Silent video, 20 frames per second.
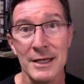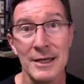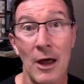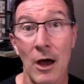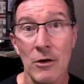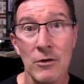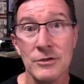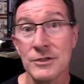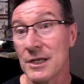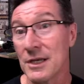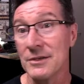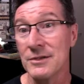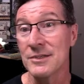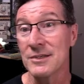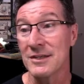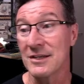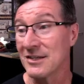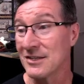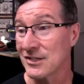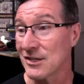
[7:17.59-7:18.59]
knows
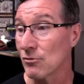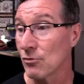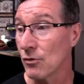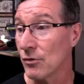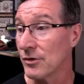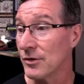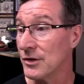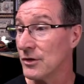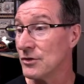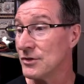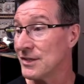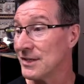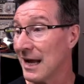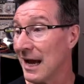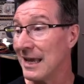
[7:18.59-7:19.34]
because they're already using